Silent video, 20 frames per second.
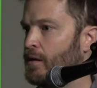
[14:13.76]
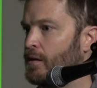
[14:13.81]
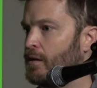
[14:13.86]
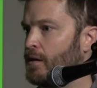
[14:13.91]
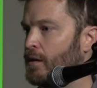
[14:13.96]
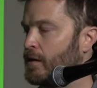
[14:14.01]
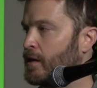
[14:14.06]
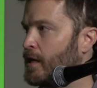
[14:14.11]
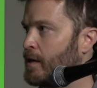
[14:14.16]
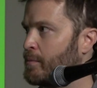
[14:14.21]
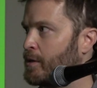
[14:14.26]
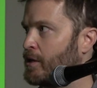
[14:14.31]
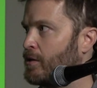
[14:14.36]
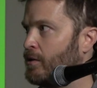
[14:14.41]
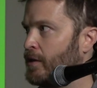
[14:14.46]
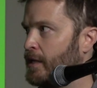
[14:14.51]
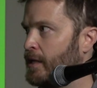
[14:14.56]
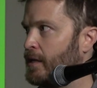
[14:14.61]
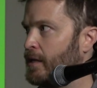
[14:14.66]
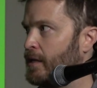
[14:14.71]
chemical
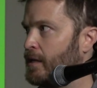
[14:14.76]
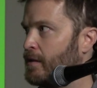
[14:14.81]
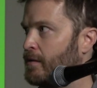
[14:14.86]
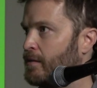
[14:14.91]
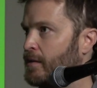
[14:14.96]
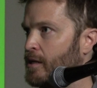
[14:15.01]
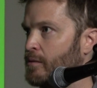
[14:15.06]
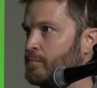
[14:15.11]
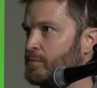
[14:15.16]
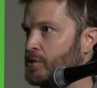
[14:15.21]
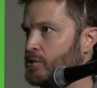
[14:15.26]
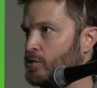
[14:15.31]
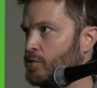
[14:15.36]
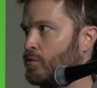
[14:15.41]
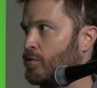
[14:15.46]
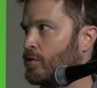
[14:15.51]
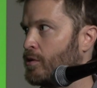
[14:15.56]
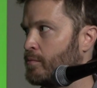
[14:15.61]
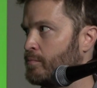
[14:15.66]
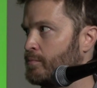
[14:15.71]
in it that
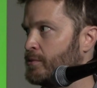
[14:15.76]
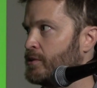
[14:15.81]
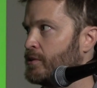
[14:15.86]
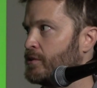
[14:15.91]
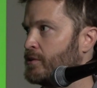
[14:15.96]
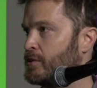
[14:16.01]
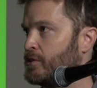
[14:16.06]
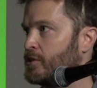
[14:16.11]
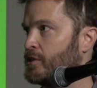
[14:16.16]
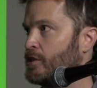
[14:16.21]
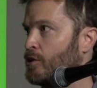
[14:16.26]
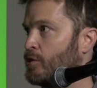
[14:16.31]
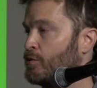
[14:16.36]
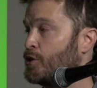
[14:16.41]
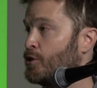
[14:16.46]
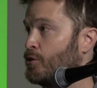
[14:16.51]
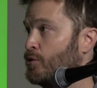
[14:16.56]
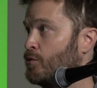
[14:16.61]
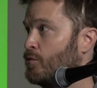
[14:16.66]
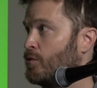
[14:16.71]
absorbs
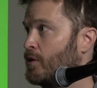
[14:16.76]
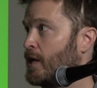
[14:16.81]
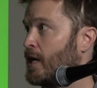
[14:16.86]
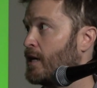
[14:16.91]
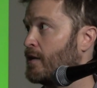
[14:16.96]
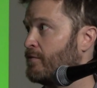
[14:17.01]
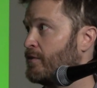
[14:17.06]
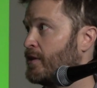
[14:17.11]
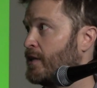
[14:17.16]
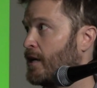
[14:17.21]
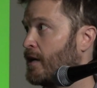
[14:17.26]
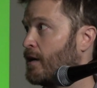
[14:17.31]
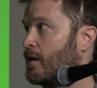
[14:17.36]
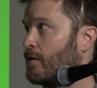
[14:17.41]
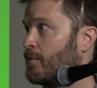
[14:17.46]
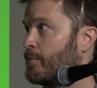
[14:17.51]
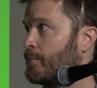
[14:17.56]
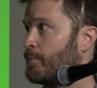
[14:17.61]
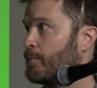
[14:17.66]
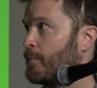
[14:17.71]
CO2 out of the air.
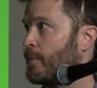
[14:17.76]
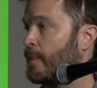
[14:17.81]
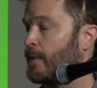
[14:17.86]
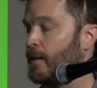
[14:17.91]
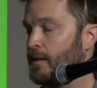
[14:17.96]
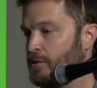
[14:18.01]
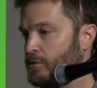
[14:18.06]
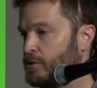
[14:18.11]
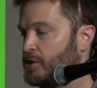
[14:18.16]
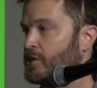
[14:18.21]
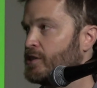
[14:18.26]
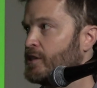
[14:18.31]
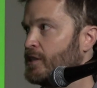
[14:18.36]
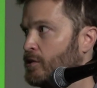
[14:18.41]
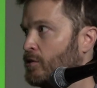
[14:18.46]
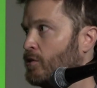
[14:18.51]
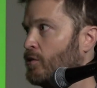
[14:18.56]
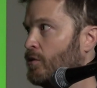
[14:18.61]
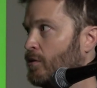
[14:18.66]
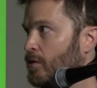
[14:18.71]
And you
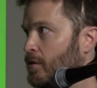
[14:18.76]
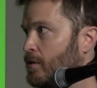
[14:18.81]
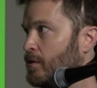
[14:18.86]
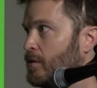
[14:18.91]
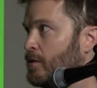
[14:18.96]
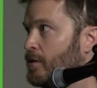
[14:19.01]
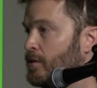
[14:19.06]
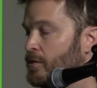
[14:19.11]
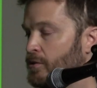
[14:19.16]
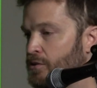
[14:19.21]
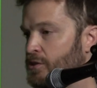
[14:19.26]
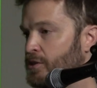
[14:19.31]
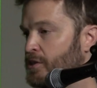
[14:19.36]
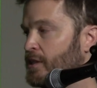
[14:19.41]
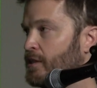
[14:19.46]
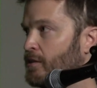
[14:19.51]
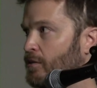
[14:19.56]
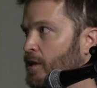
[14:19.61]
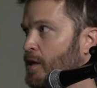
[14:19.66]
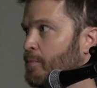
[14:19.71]
seal
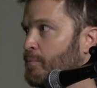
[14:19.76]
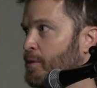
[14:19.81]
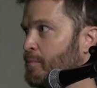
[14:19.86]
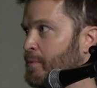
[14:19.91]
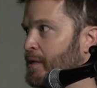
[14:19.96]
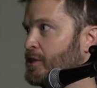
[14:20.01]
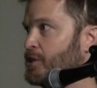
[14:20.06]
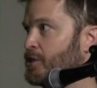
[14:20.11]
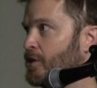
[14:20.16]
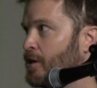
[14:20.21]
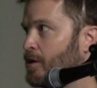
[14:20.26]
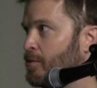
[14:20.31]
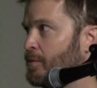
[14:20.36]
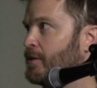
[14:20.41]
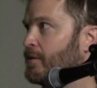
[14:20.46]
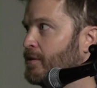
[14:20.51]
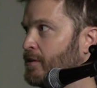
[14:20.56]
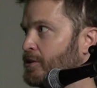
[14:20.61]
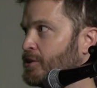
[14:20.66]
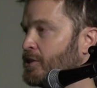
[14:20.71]
up the big jar with the
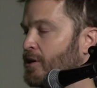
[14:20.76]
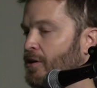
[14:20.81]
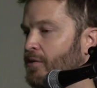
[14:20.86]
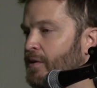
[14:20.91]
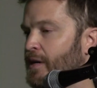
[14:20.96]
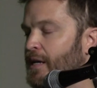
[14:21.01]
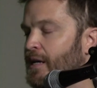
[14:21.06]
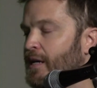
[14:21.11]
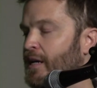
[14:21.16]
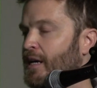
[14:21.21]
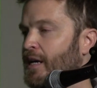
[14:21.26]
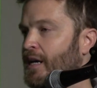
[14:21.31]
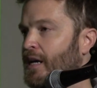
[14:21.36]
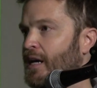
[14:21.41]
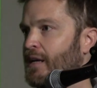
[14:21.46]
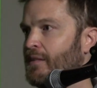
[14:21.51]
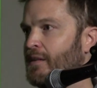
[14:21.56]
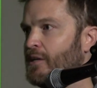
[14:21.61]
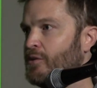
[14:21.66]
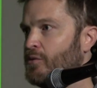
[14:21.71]
little jar in it,
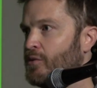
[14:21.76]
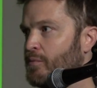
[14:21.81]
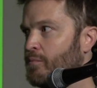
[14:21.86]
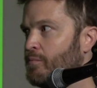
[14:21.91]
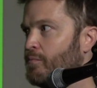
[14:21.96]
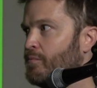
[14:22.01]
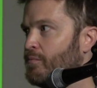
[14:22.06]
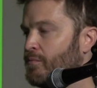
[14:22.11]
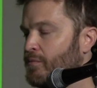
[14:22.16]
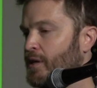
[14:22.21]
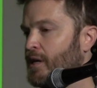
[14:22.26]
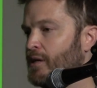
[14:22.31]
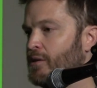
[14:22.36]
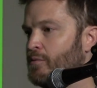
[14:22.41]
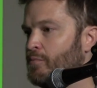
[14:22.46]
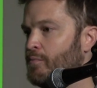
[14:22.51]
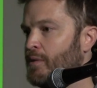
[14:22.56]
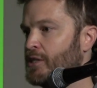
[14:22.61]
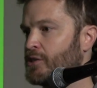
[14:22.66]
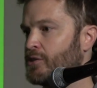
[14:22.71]
and then you
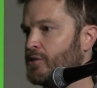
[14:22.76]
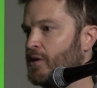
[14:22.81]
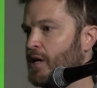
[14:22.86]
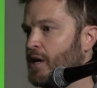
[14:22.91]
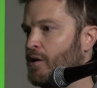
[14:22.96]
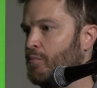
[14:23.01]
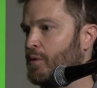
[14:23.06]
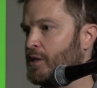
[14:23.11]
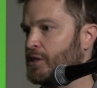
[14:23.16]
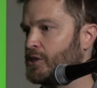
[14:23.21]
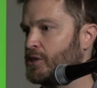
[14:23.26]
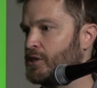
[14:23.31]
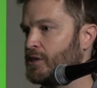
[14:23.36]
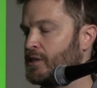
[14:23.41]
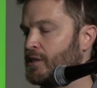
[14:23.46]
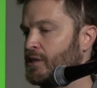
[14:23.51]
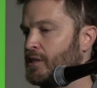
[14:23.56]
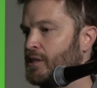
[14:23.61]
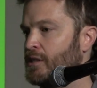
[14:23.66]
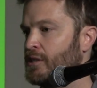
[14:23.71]
measure how much
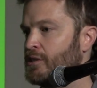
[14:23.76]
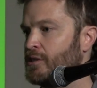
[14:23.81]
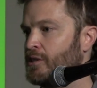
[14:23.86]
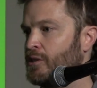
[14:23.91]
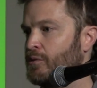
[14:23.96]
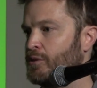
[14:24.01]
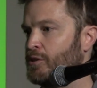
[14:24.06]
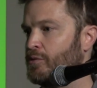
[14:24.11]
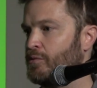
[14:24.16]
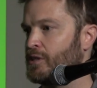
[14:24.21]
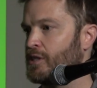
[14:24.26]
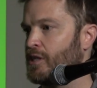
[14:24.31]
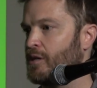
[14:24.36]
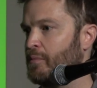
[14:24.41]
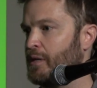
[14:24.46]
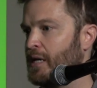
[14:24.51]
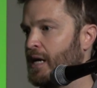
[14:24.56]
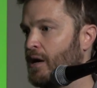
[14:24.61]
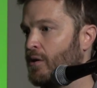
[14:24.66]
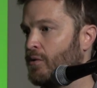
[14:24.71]
CO2 is
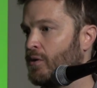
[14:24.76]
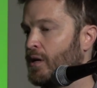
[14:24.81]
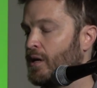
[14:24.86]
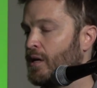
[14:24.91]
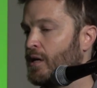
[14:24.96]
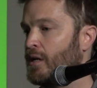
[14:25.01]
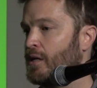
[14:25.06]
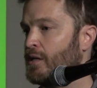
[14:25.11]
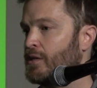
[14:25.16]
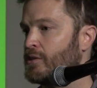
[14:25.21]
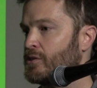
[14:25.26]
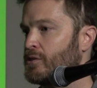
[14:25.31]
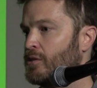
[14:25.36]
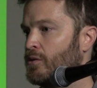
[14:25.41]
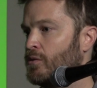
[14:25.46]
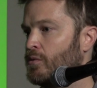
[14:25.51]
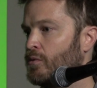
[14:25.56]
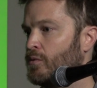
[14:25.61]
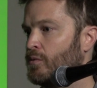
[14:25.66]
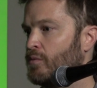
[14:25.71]
coming out.
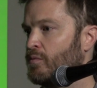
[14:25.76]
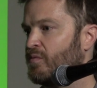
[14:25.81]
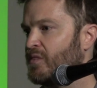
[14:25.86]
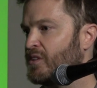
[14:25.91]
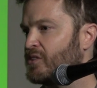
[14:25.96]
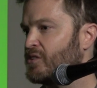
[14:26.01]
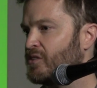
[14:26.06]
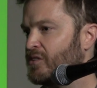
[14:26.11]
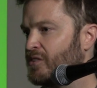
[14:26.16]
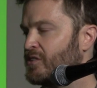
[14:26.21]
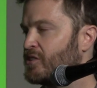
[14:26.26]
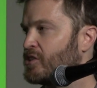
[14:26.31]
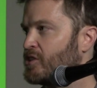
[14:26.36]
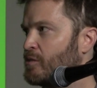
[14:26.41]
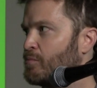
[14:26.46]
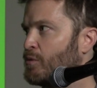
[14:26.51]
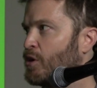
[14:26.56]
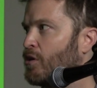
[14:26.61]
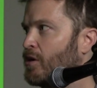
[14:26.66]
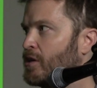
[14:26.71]
So there's
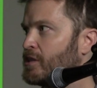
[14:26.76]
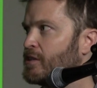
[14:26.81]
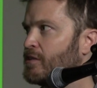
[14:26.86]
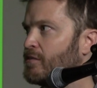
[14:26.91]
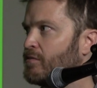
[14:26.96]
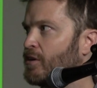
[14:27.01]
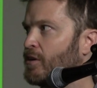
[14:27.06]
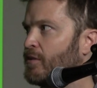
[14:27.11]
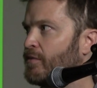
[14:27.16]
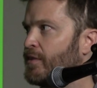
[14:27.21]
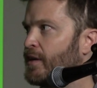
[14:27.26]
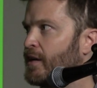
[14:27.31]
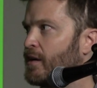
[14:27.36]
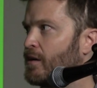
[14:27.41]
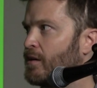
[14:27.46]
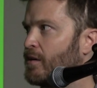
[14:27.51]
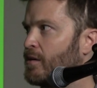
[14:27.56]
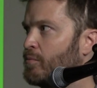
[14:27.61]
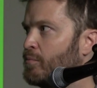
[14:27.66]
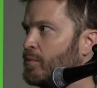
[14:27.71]
some cost involved
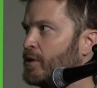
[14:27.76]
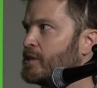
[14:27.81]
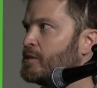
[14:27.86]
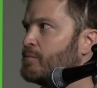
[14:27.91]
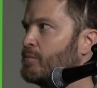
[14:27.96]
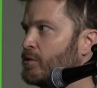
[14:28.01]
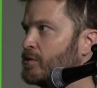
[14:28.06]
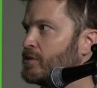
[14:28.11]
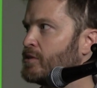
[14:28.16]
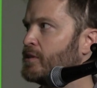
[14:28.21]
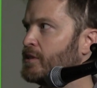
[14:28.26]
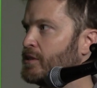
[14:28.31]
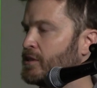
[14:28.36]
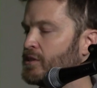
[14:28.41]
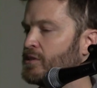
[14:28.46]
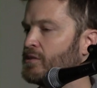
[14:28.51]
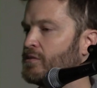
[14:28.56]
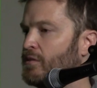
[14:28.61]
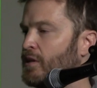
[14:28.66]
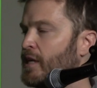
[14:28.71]
there, but it's mostly
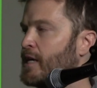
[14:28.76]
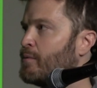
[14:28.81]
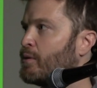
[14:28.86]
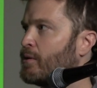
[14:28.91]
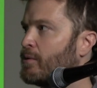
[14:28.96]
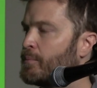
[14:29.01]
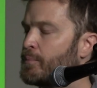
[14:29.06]
just labor.